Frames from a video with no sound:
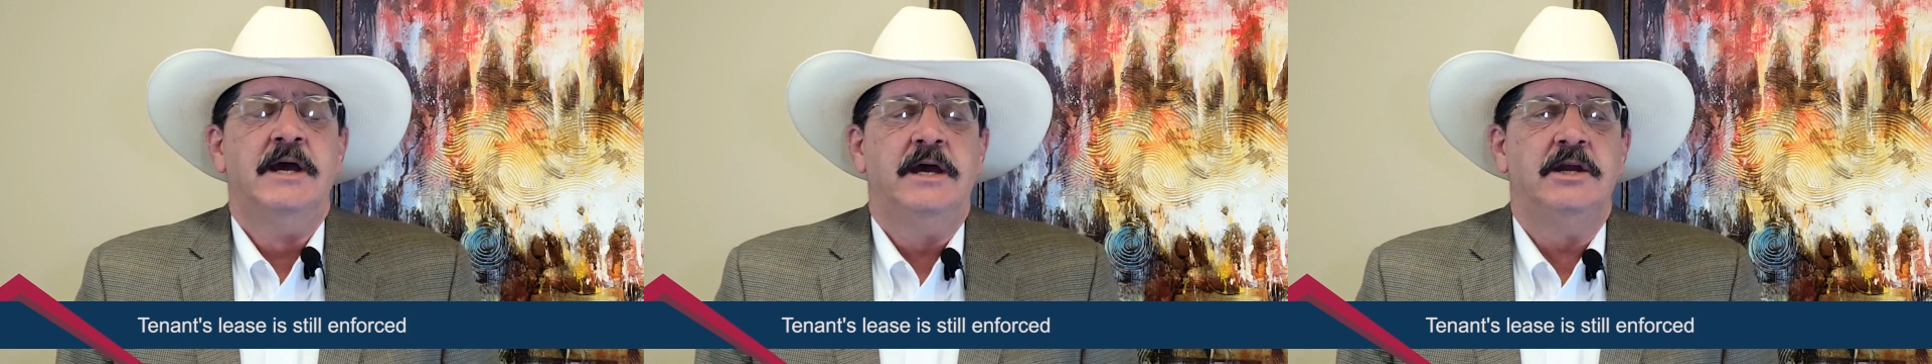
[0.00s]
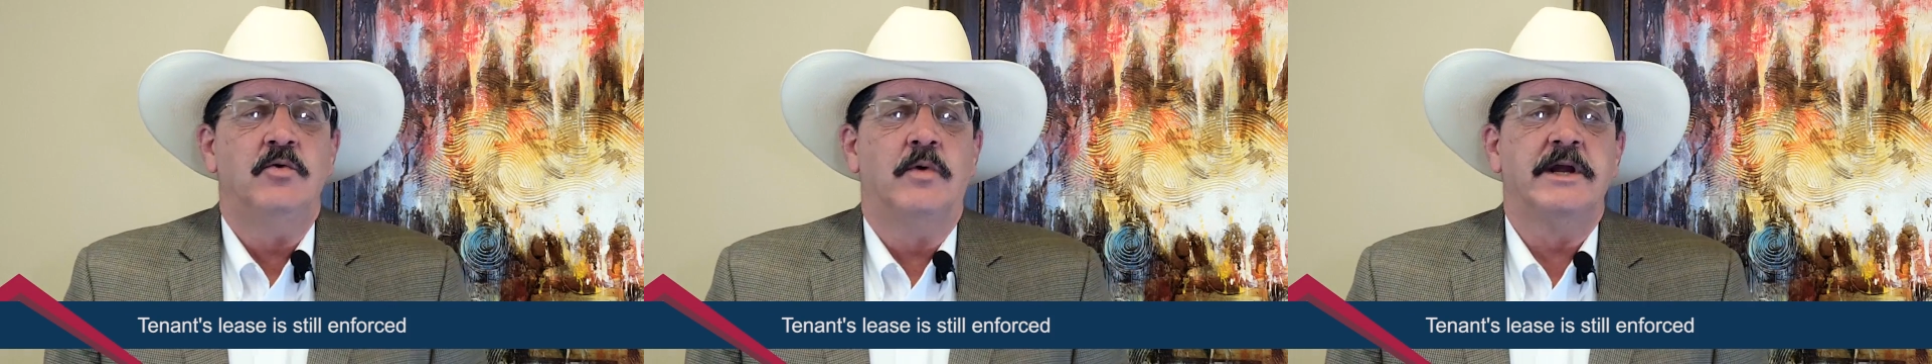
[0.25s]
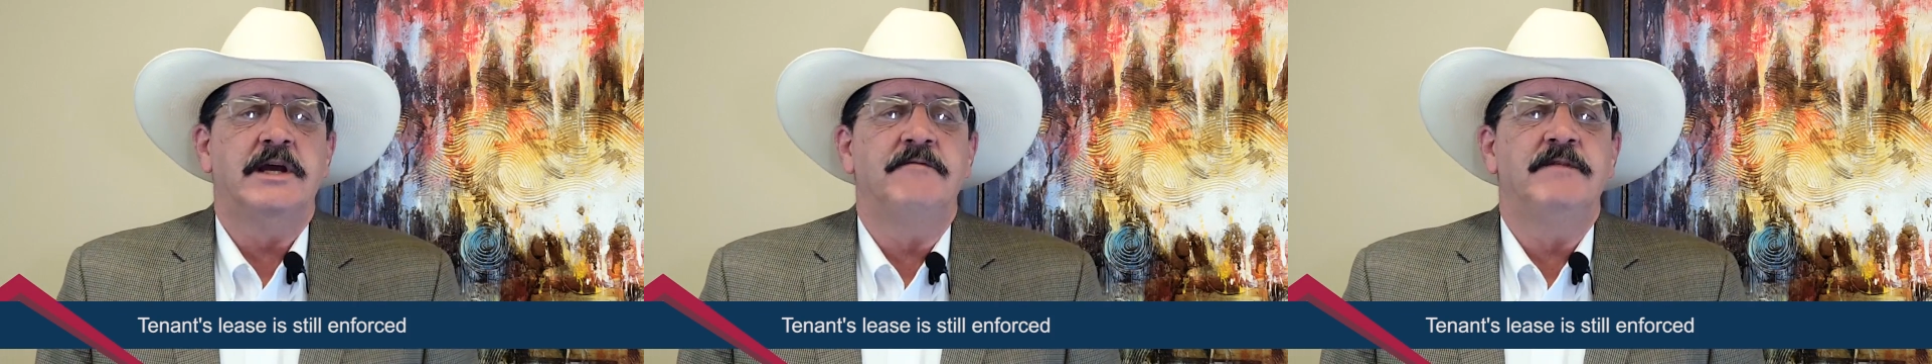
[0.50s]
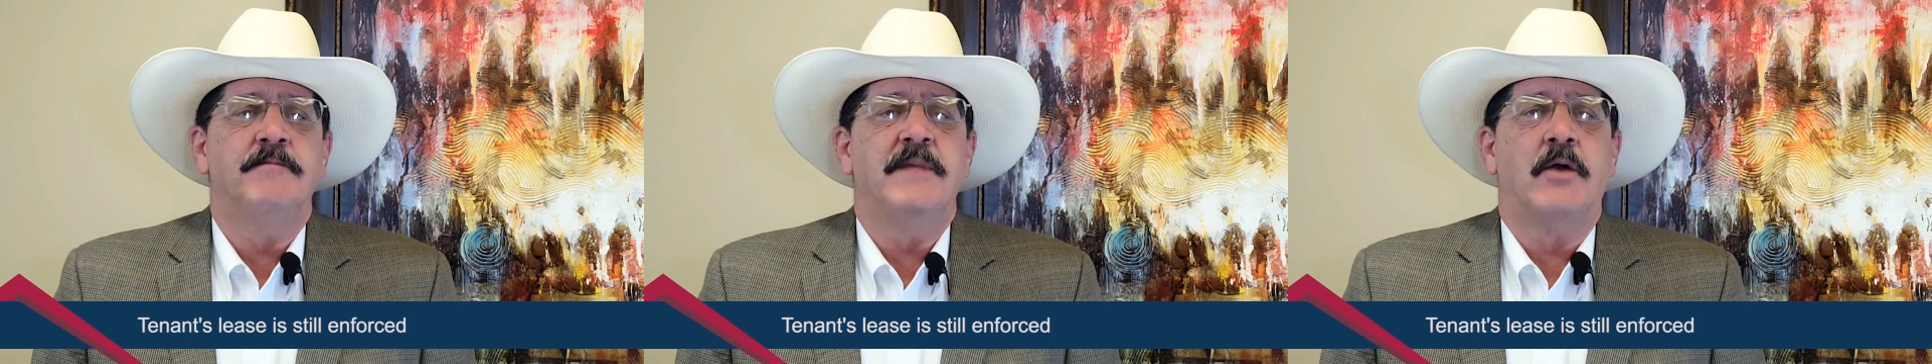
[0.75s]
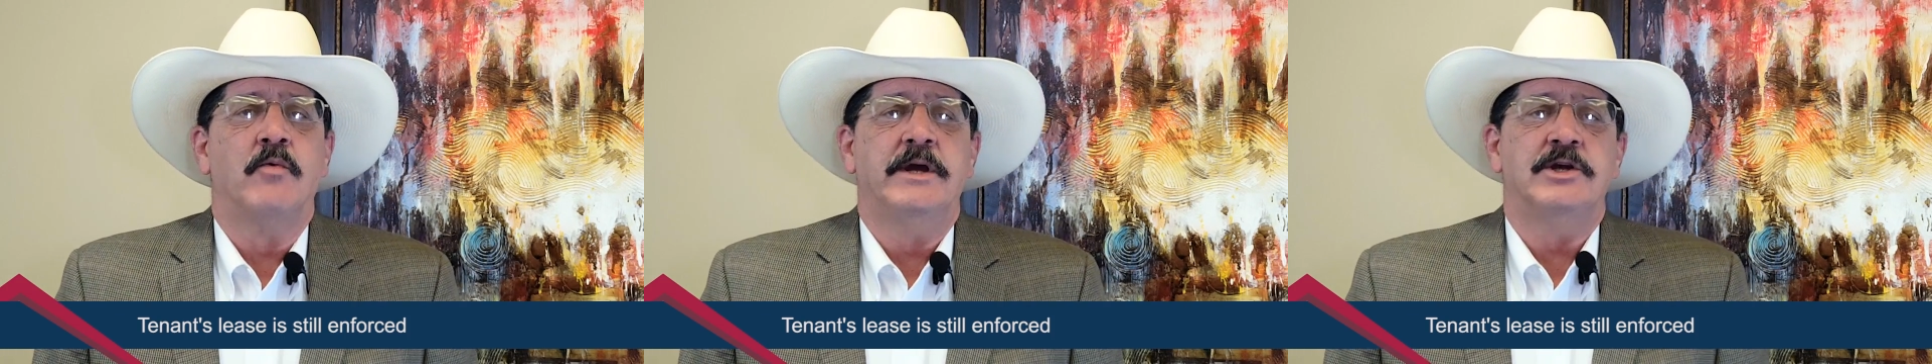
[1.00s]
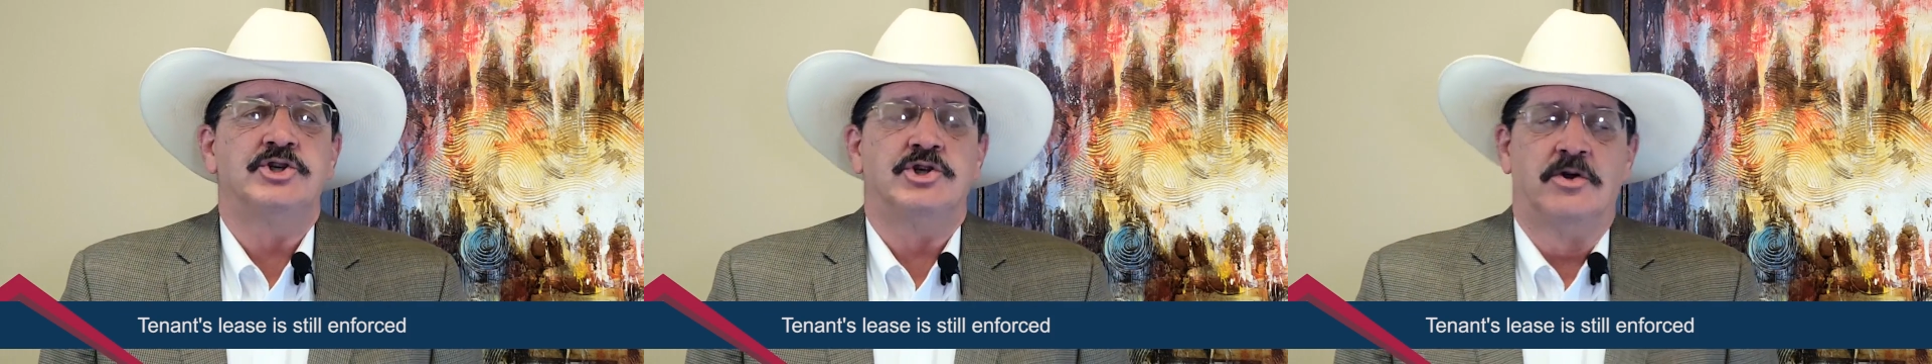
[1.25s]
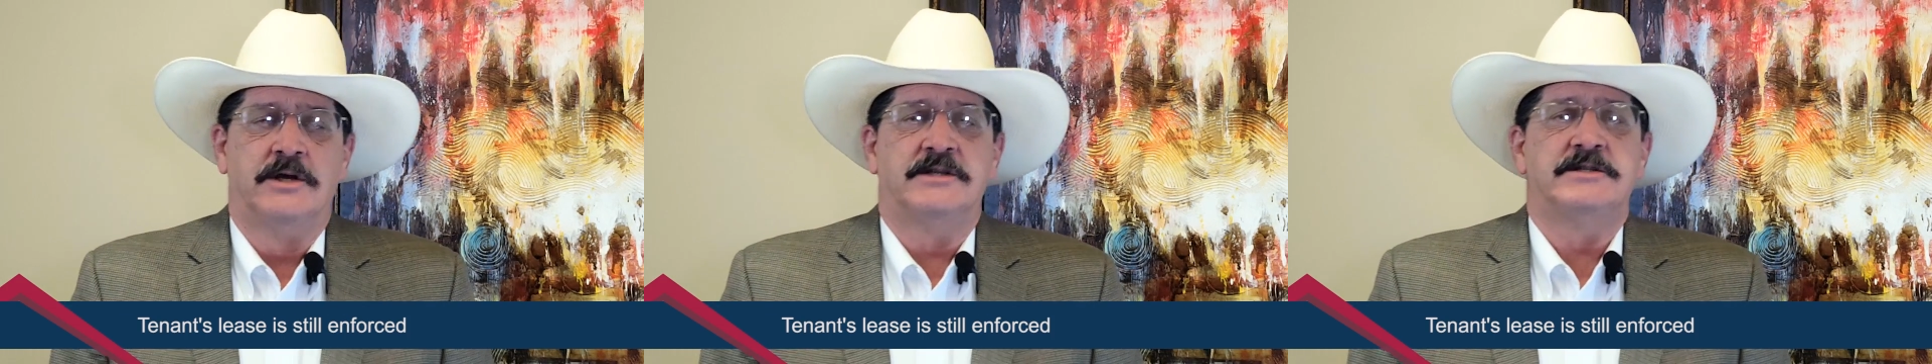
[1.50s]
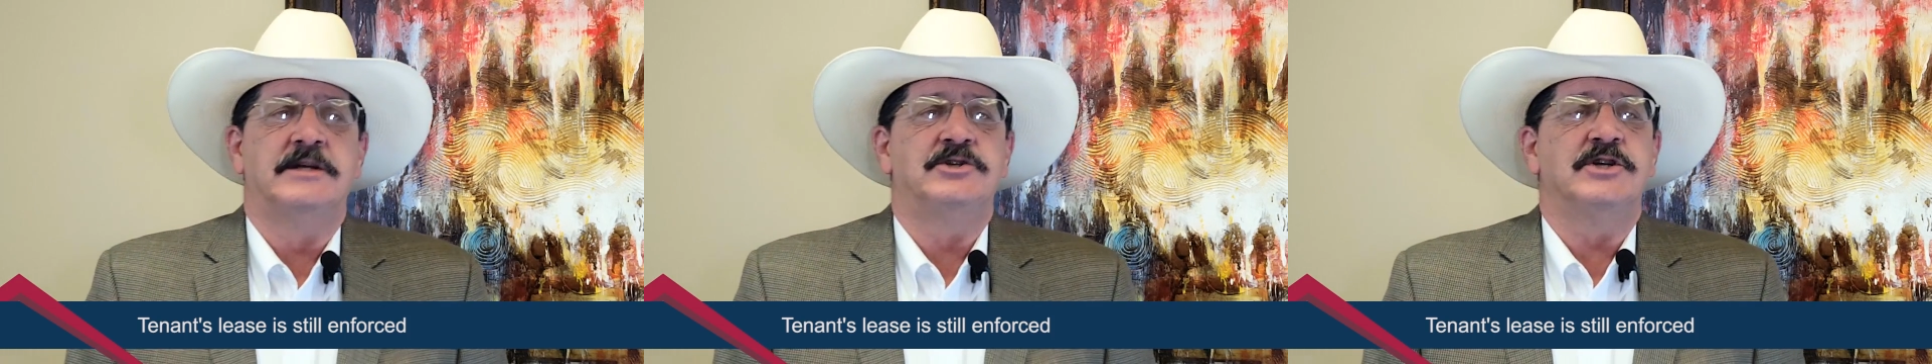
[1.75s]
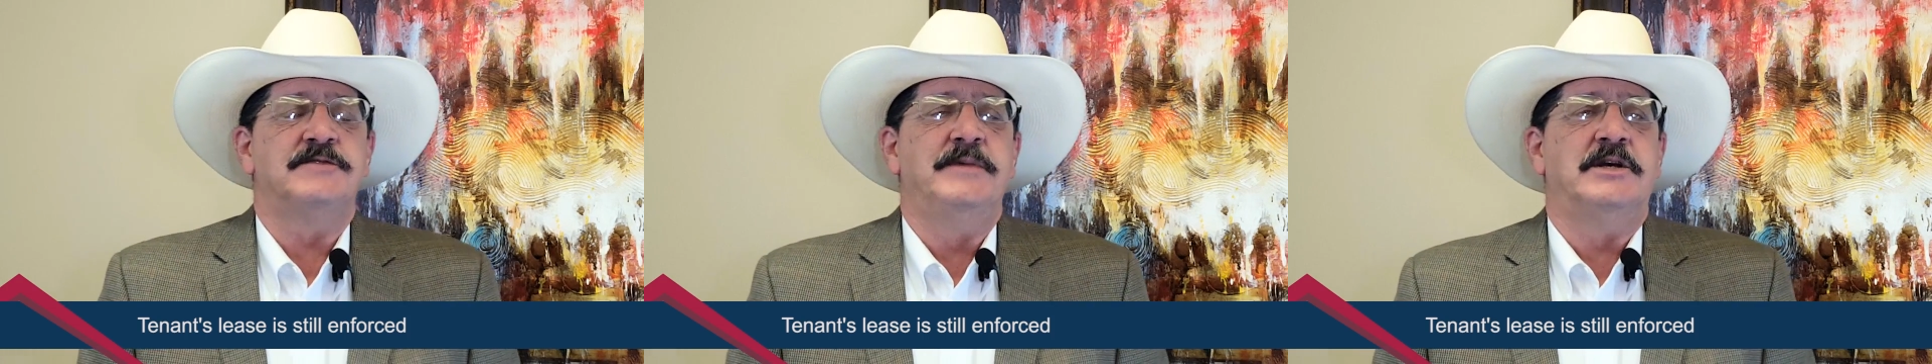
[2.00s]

and you want to give them that reassurance that just